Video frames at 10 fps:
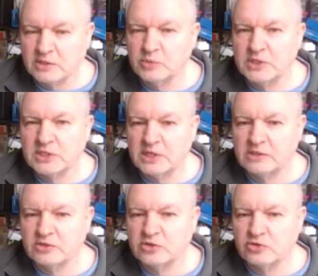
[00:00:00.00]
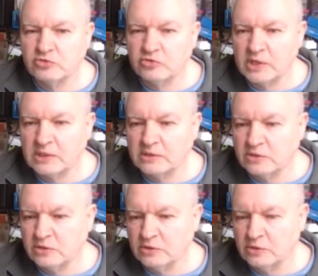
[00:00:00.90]
and we're sent straight
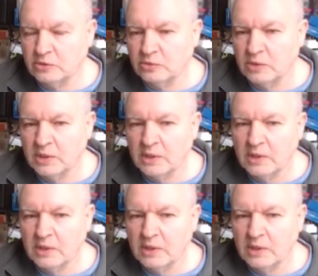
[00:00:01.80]
to